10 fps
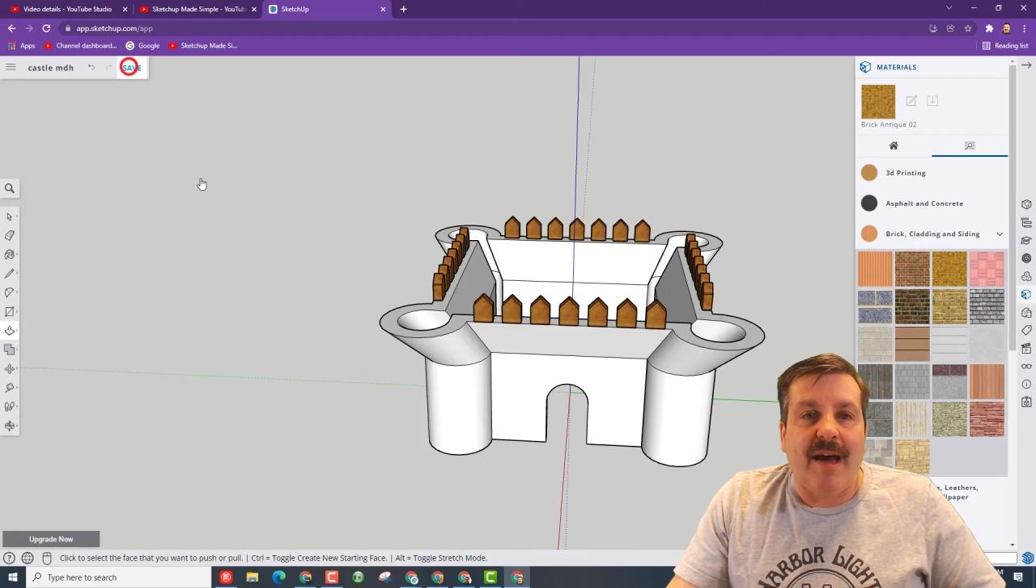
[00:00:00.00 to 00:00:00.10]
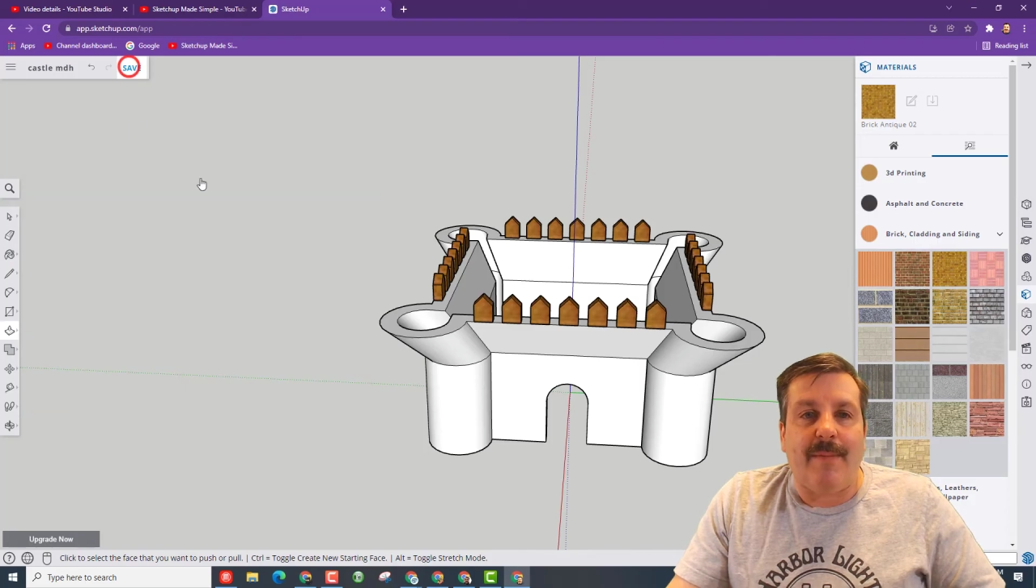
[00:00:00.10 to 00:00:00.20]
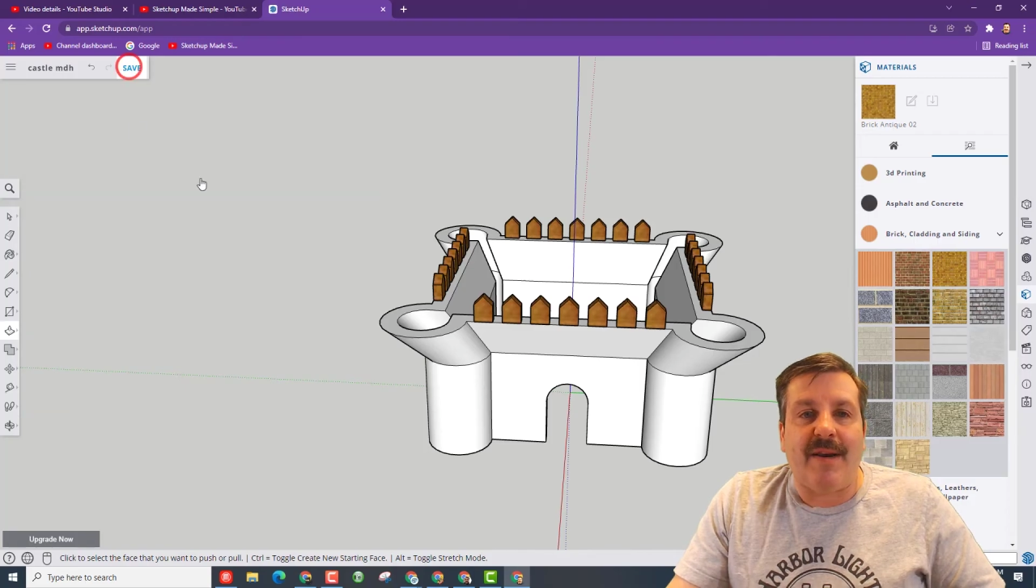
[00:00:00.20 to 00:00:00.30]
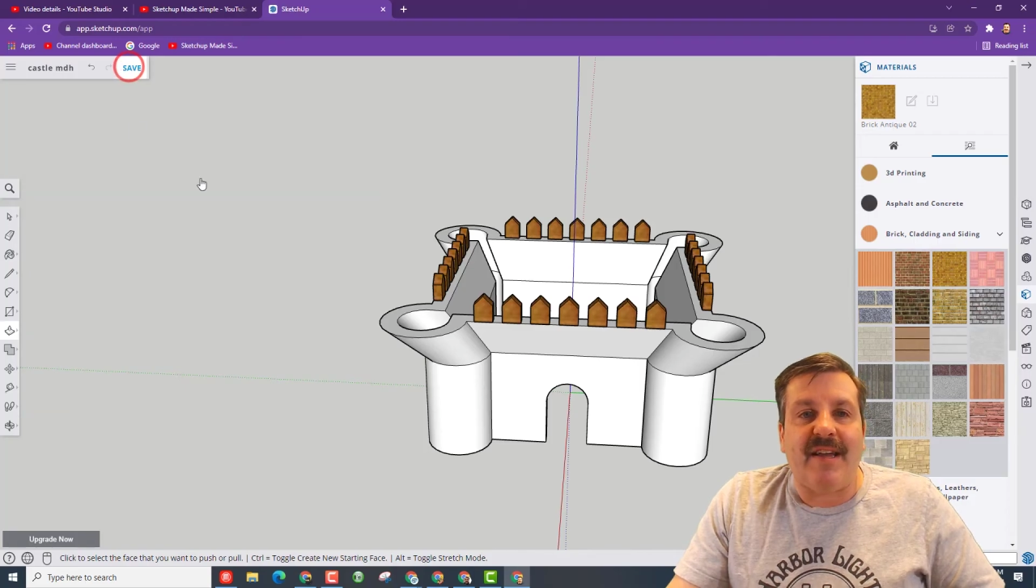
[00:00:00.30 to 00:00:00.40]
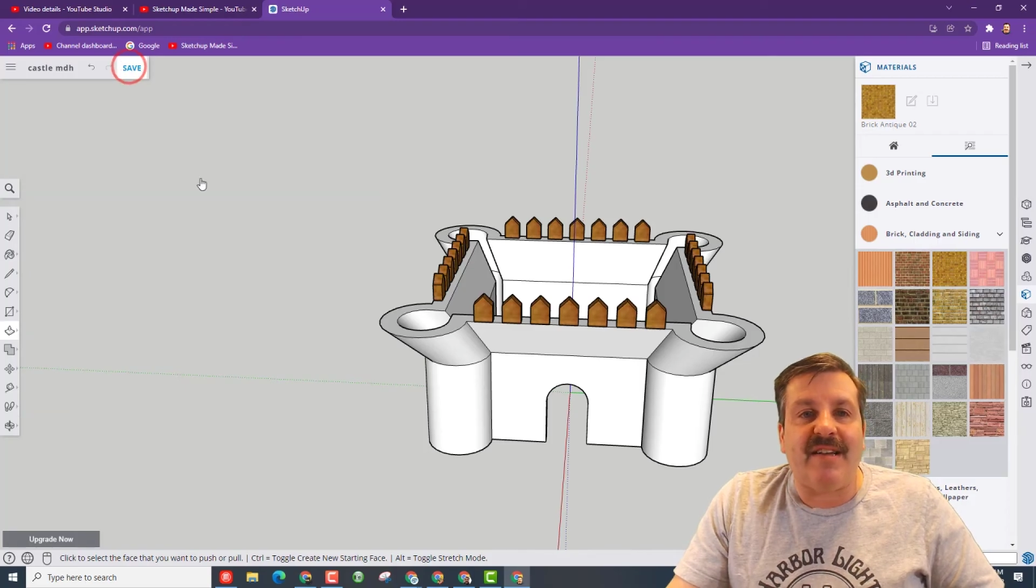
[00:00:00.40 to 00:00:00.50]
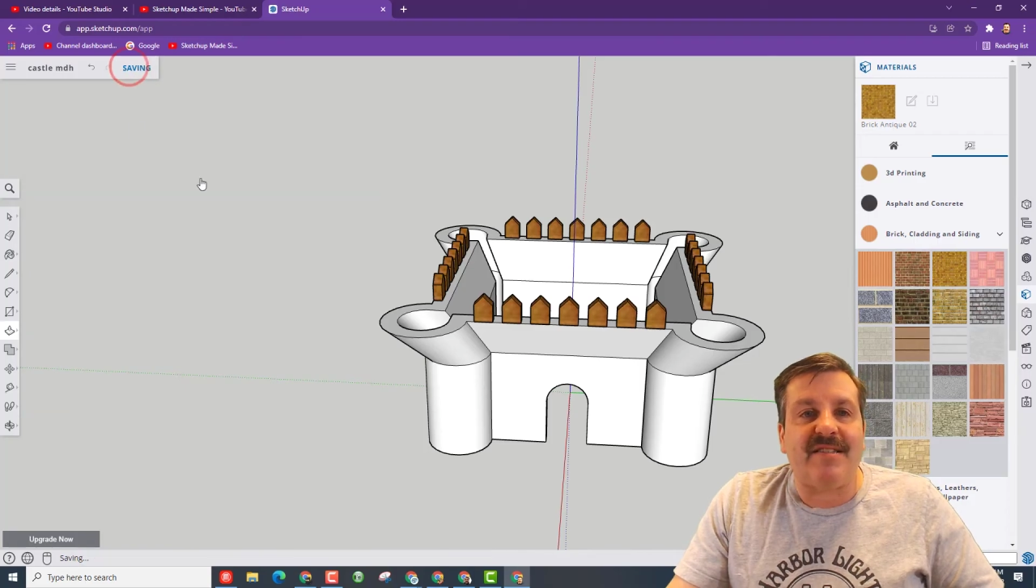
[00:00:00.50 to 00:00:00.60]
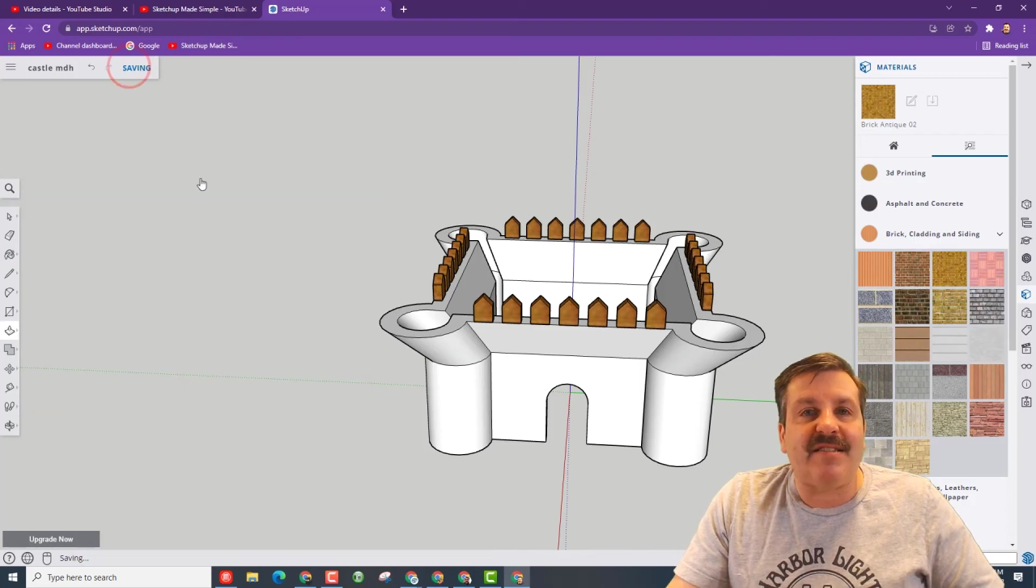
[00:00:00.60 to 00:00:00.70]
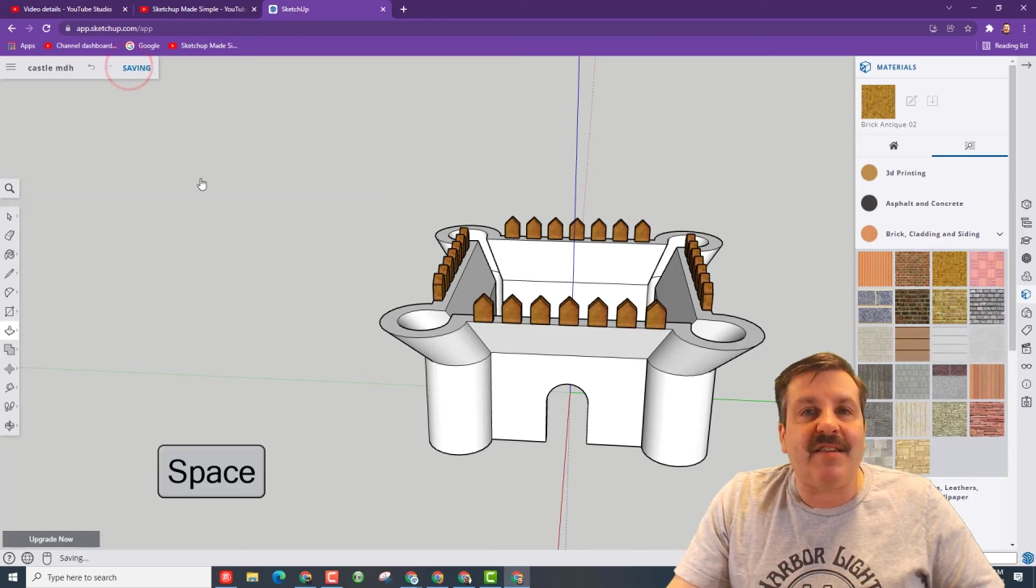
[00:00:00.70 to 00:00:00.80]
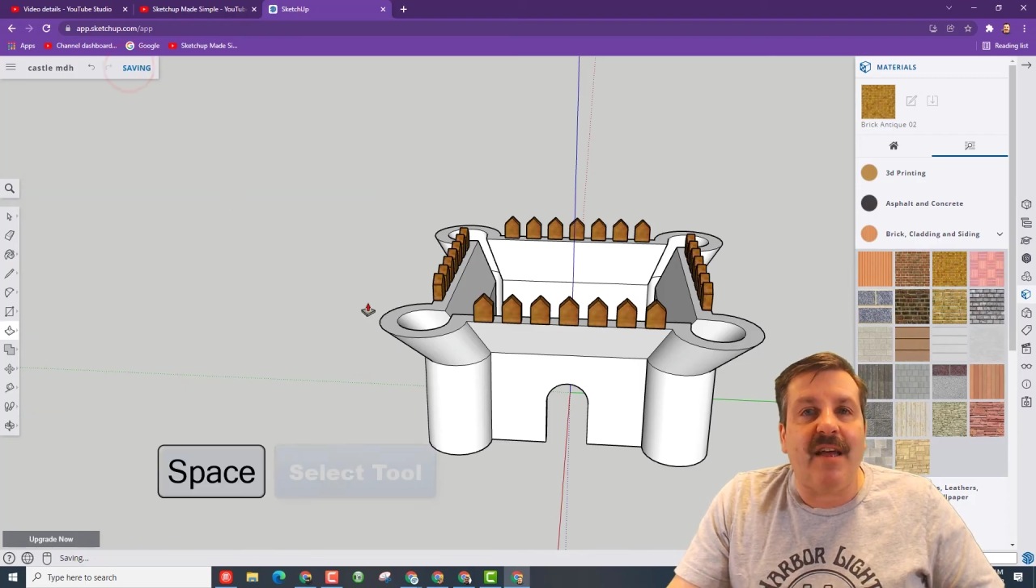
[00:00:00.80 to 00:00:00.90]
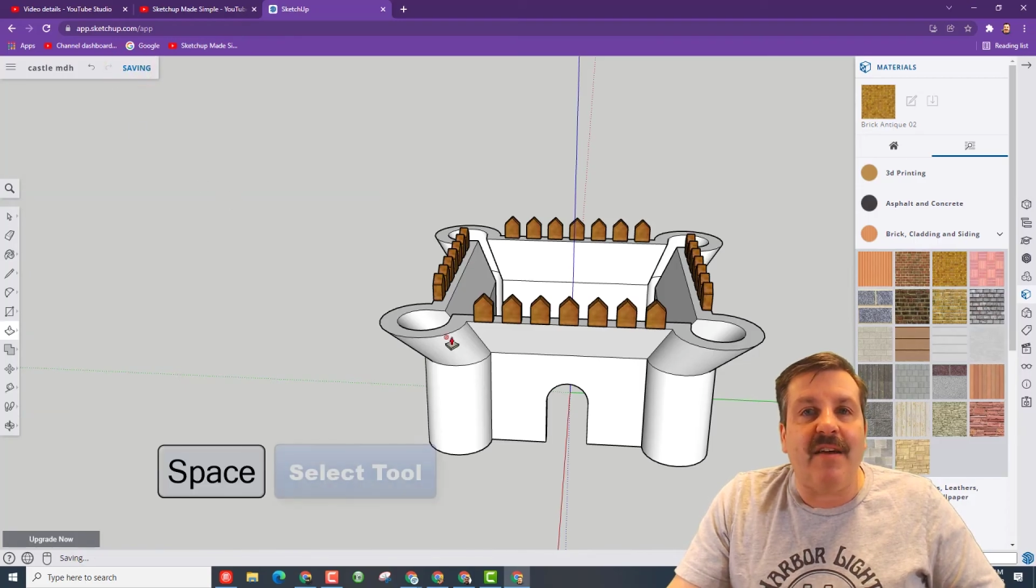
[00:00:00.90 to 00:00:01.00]
I'm gonna hit
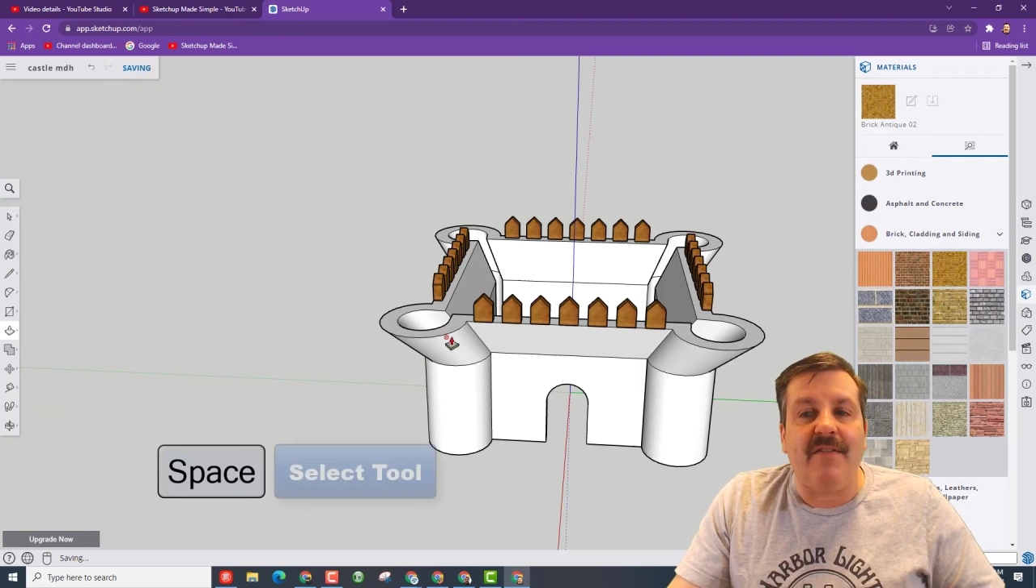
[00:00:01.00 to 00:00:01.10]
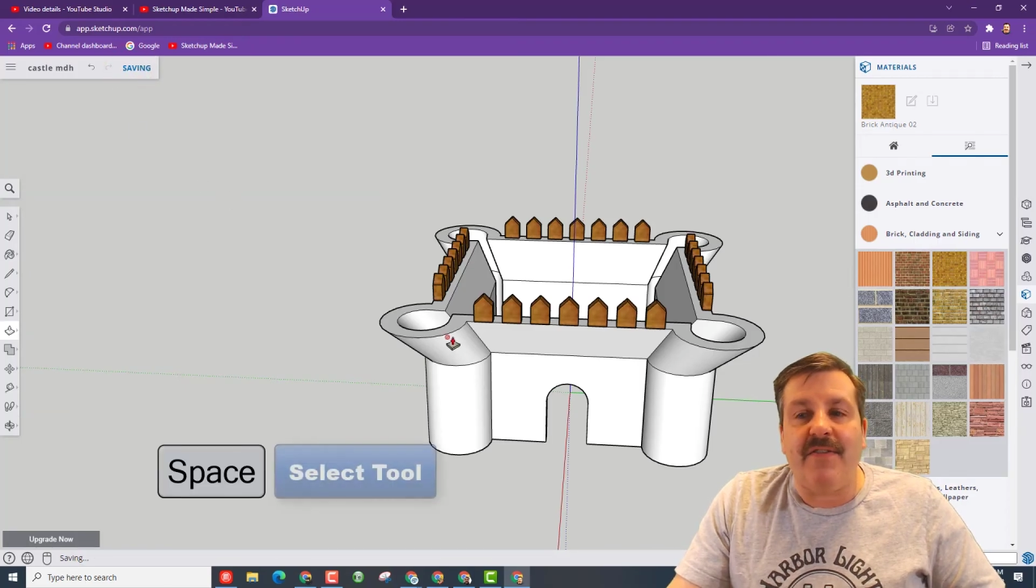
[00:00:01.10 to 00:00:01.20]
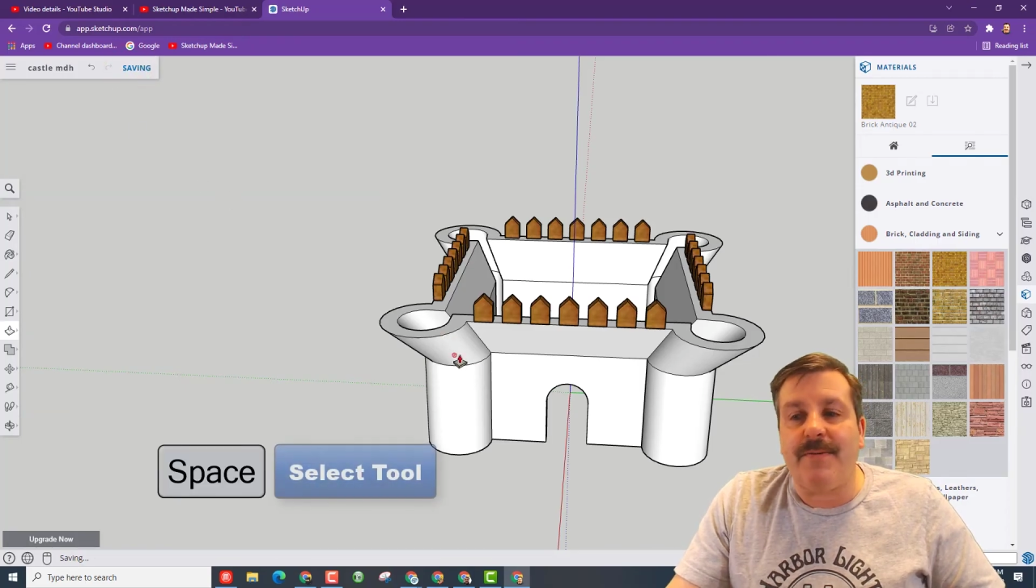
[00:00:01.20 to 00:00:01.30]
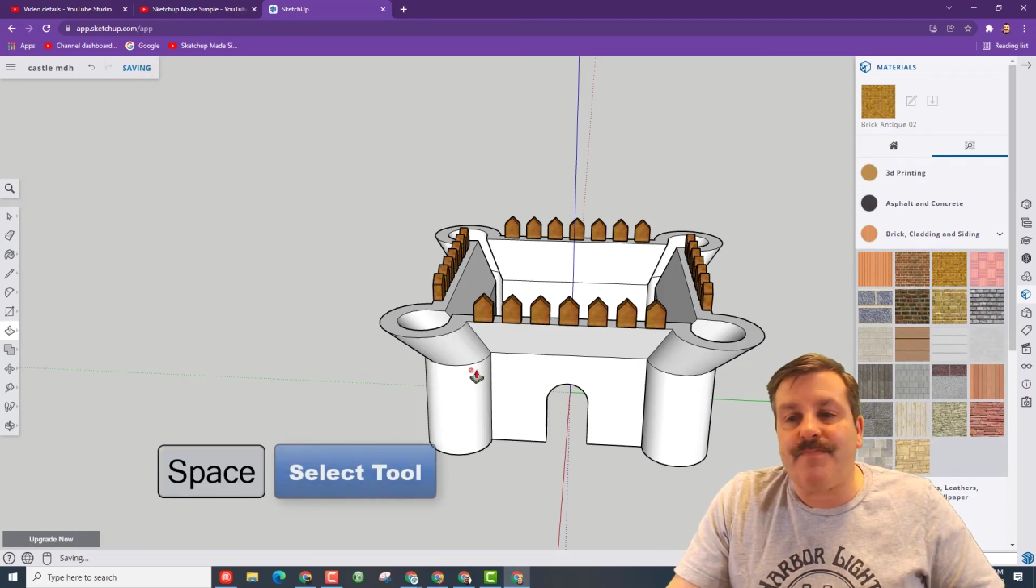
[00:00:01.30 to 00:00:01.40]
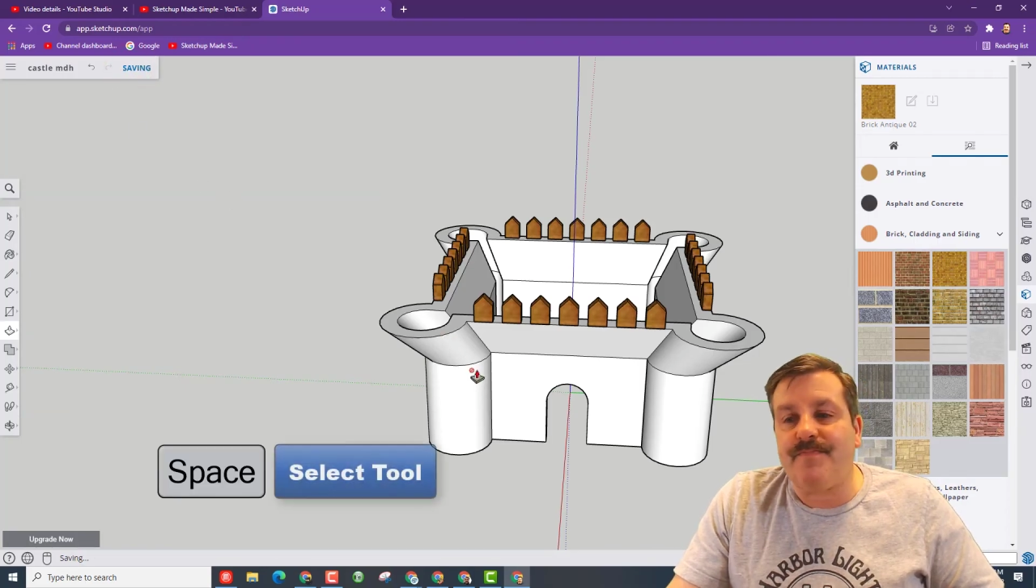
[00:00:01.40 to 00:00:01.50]
save,